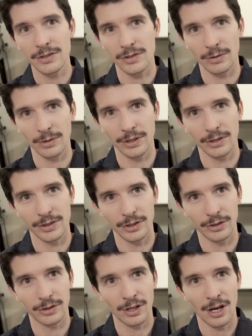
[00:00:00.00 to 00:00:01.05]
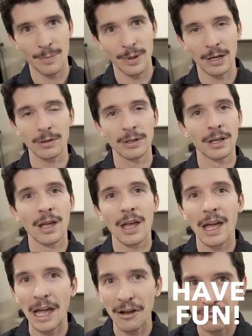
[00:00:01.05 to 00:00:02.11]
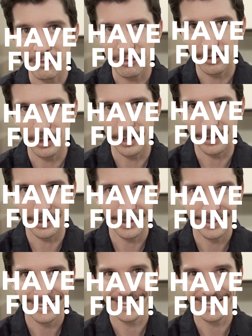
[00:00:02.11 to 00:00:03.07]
so here's a good cop out. Have fun.